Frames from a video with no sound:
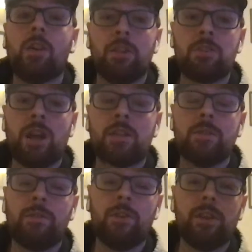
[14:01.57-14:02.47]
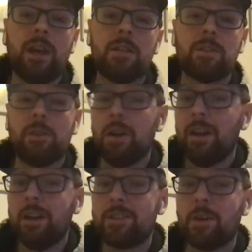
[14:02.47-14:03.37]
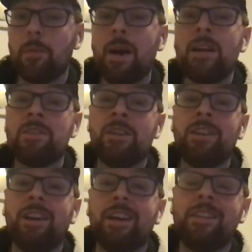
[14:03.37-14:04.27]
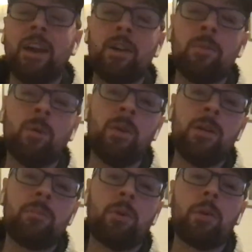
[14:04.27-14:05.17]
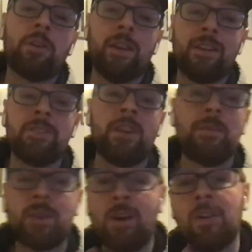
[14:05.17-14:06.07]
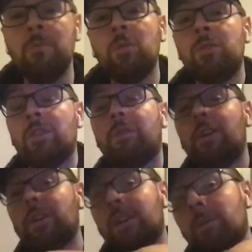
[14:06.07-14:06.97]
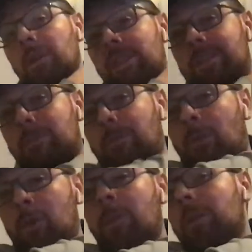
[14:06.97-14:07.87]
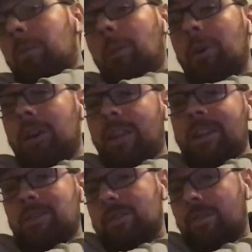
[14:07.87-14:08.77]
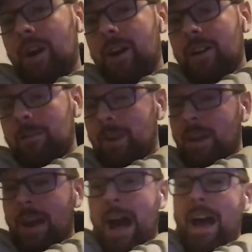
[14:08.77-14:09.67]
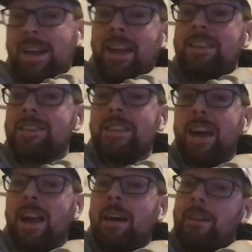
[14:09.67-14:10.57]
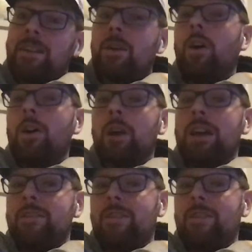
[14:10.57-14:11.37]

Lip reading: He's calling the shots in Philly now. So imagine Daryl Morey brokering the James Harden move to Philly with his former employer that just fired him. I can't see that happening.